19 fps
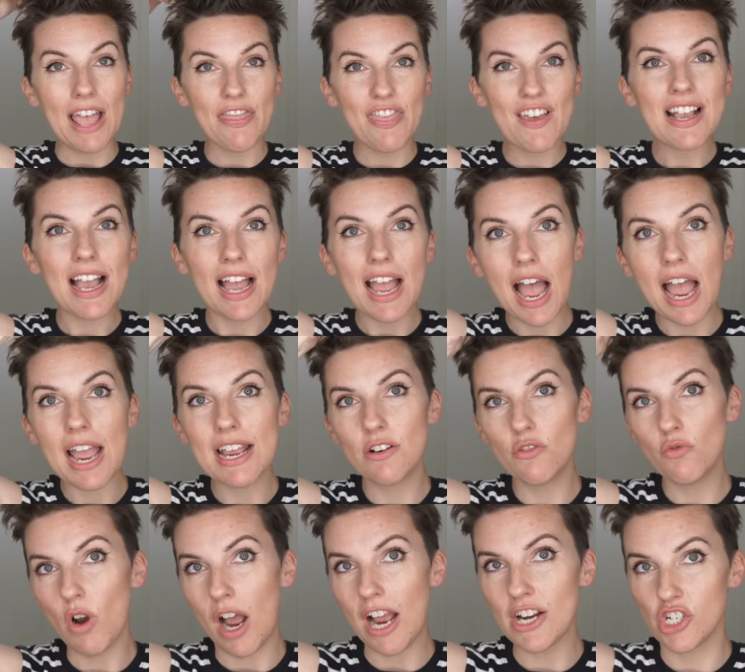I think I,
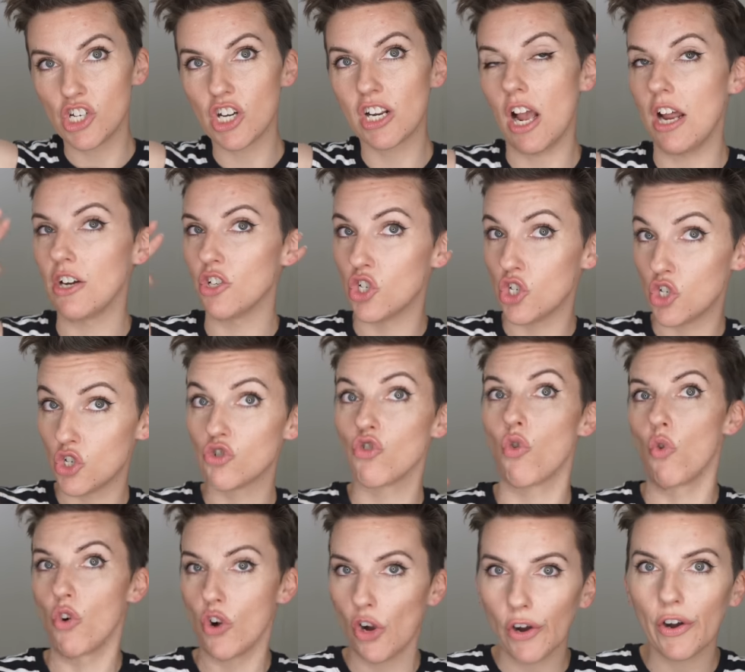I, I should have gone
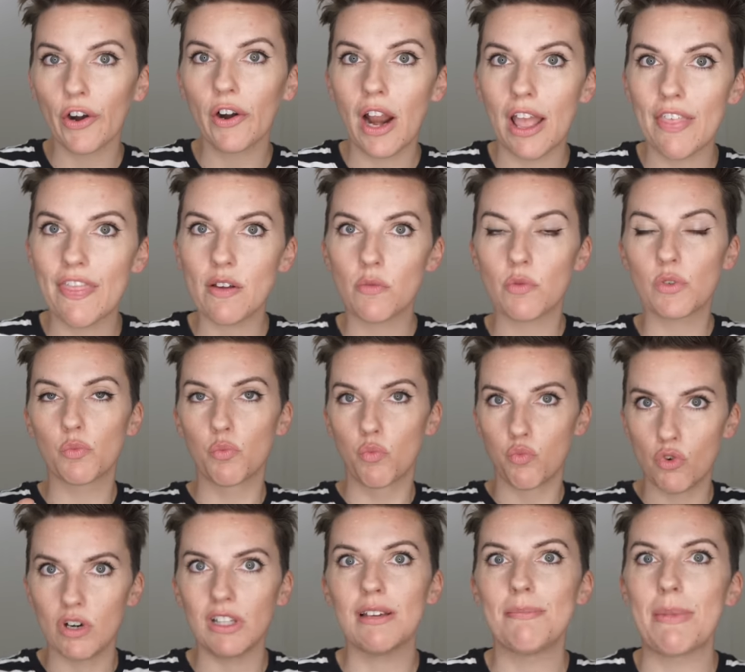shorter, I think was
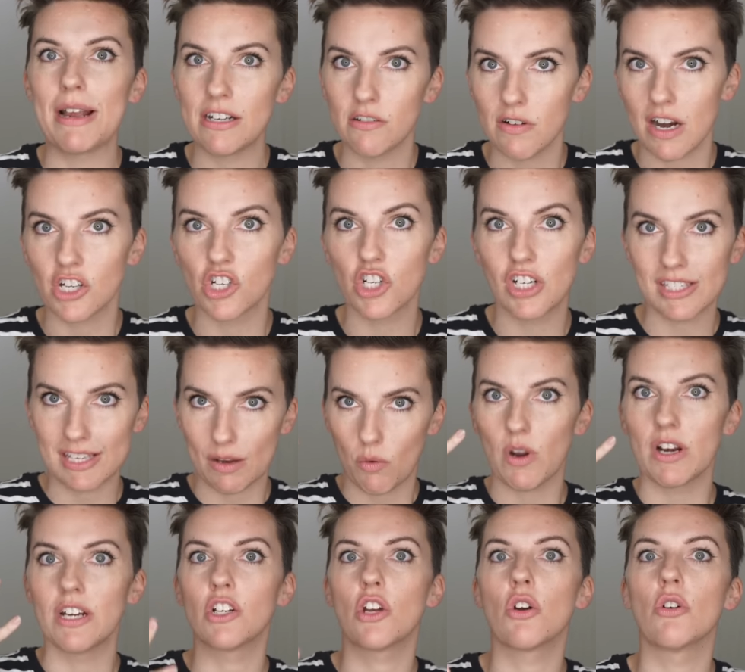really my direction as I
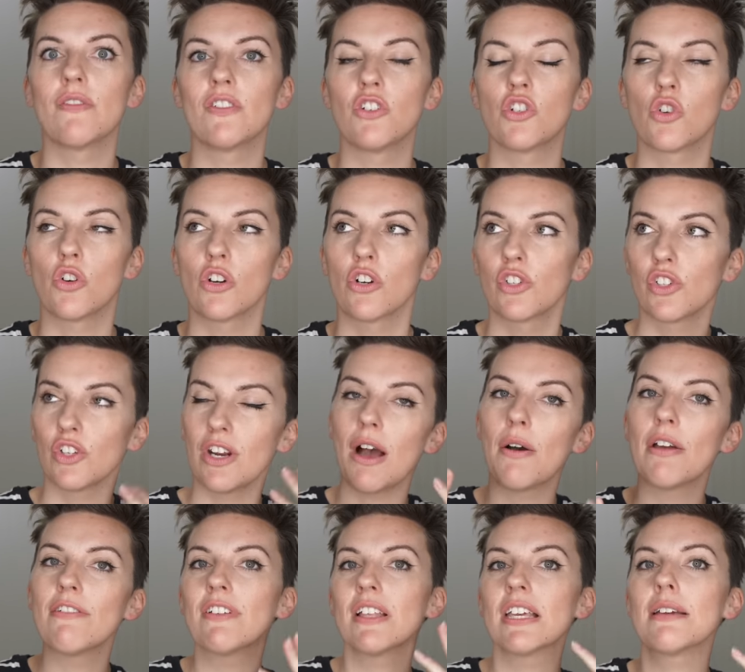wanted to go even shorter. So now
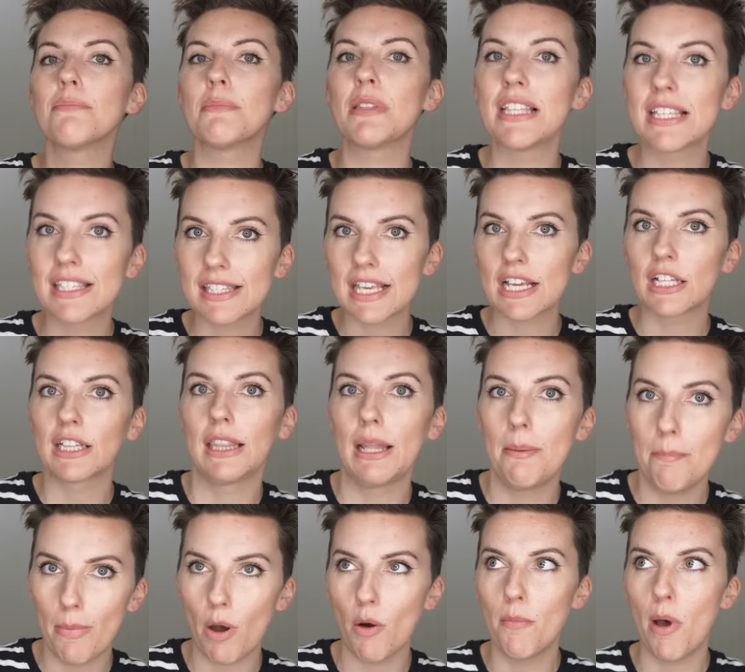I feel like I'm in this like
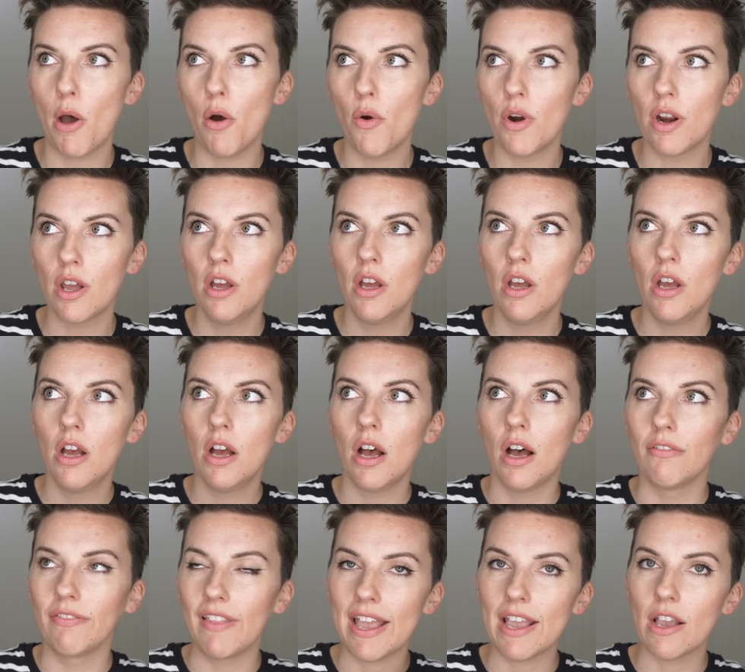limbo mode
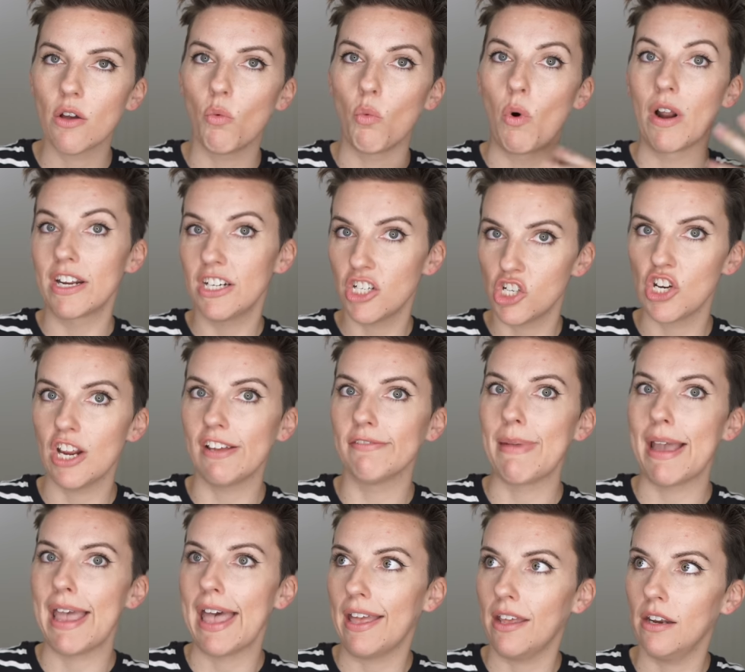of like wanting to shave
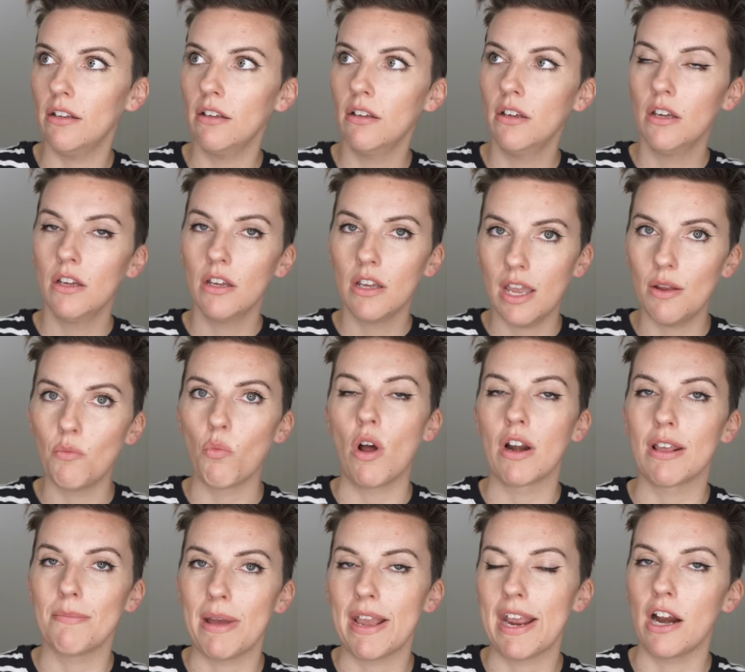my head and
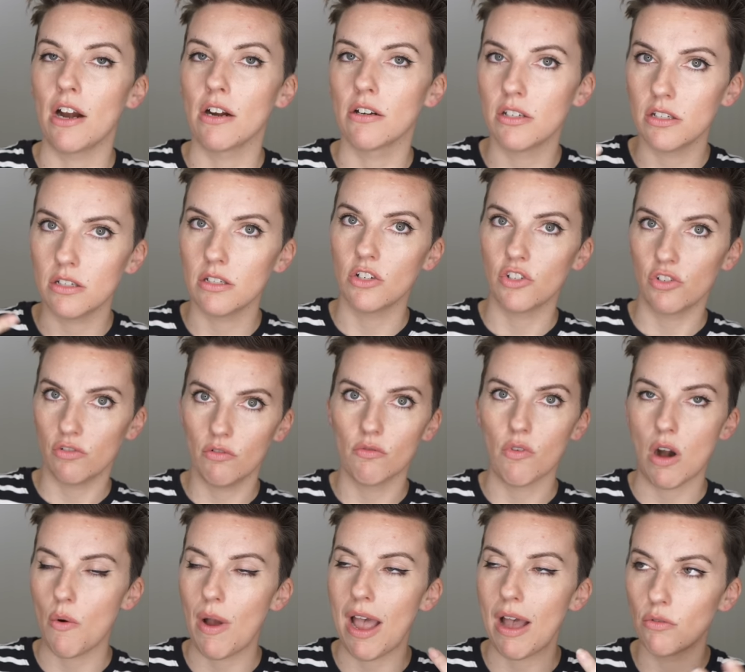wanting my hair to just
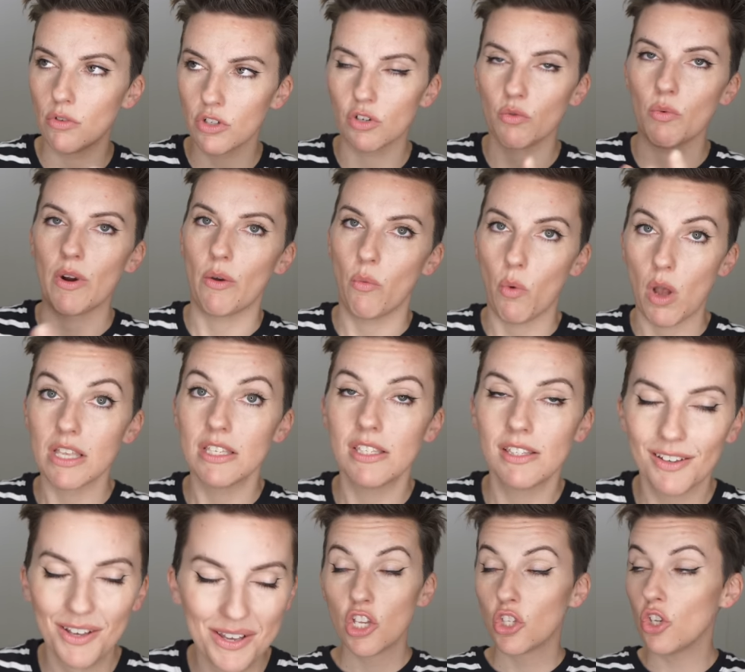grow out to what it was.